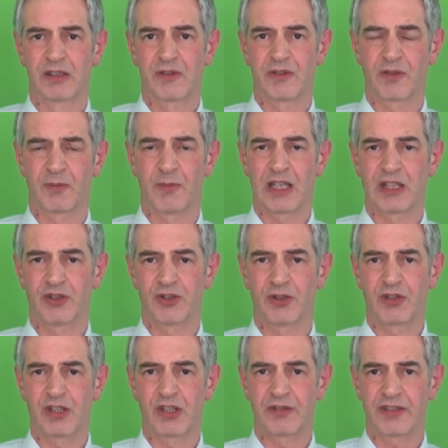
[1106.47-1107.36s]
So make
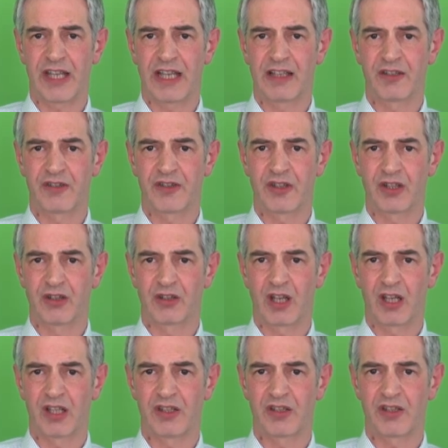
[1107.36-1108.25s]
sure you tell us that you're
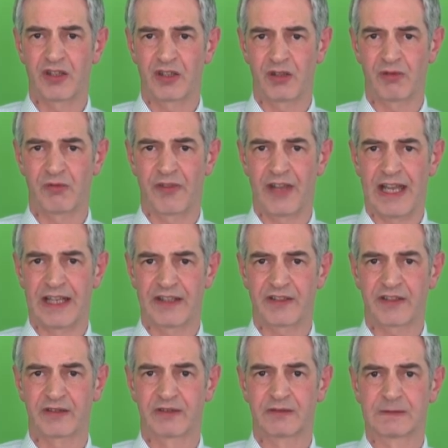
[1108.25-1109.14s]
going to do
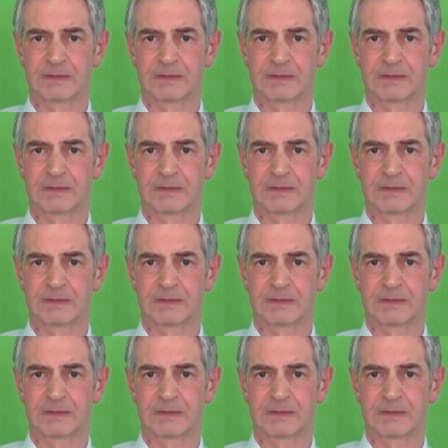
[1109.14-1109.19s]
that.